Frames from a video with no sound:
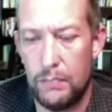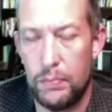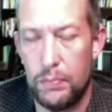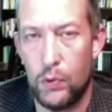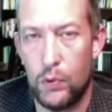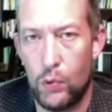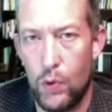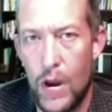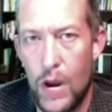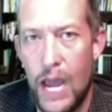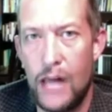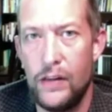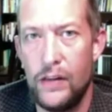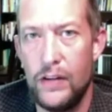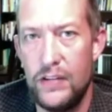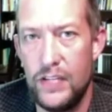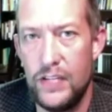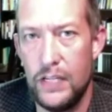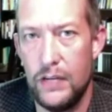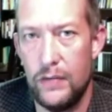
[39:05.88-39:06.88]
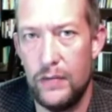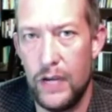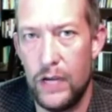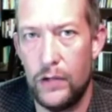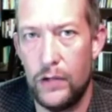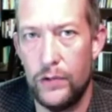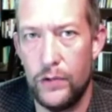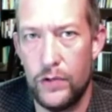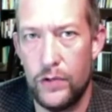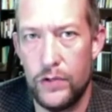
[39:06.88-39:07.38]
plurality of
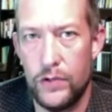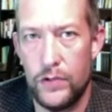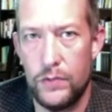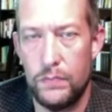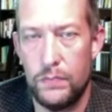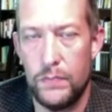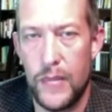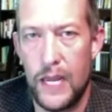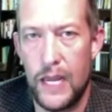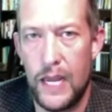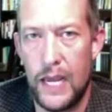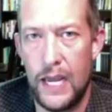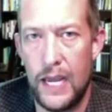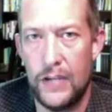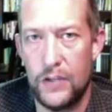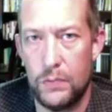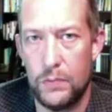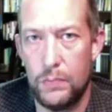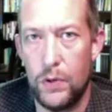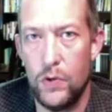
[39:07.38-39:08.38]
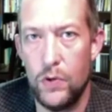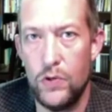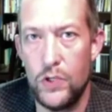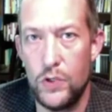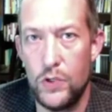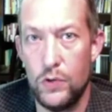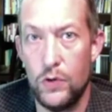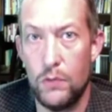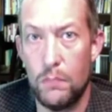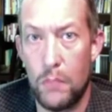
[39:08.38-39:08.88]
elders, as
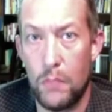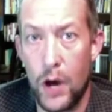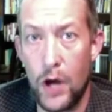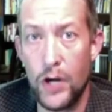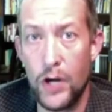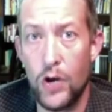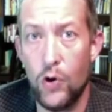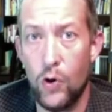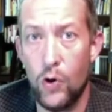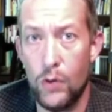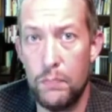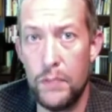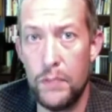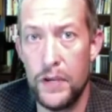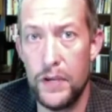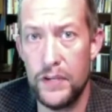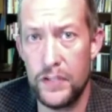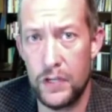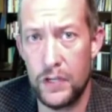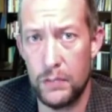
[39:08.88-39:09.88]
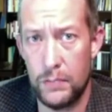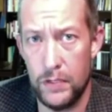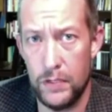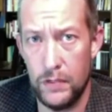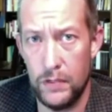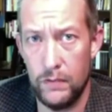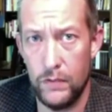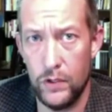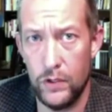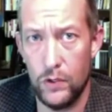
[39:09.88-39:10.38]
opposed to a
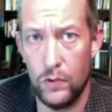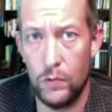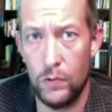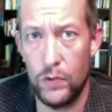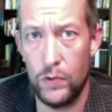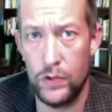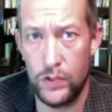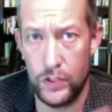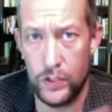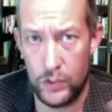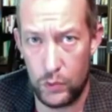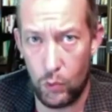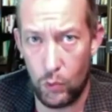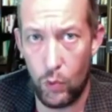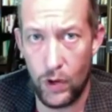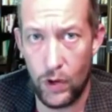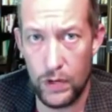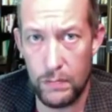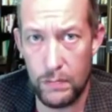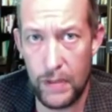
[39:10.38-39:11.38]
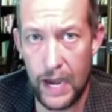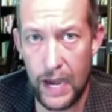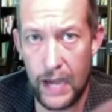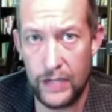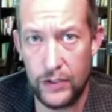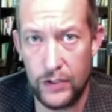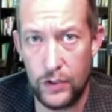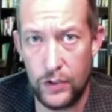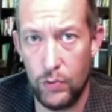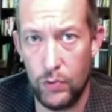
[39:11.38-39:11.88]
mono-episcopate view with just one
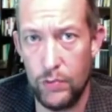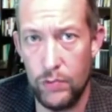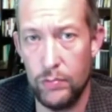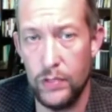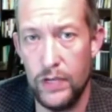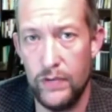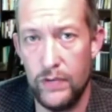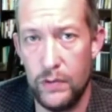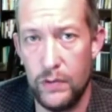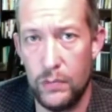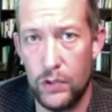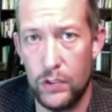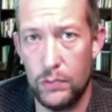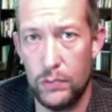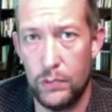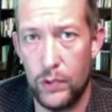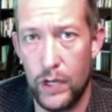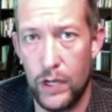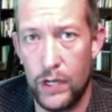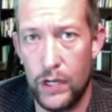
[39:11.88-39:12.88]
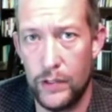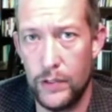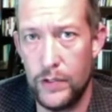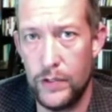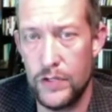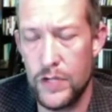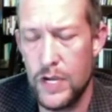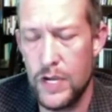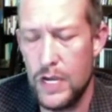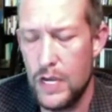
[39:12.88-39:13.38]
pastor. We believe in multiple
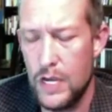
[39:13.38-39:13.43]
elders.